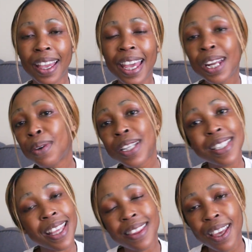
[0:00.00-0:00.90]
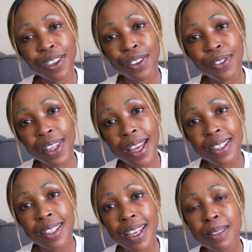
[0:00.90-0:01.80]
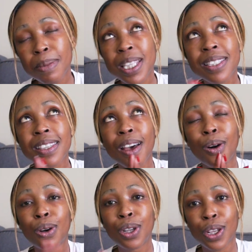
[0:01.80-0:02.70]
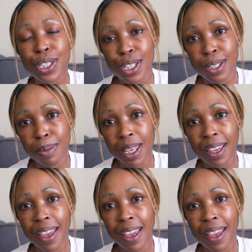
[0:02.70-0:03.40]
and I want to say thank you for that. It means a whole lot to me.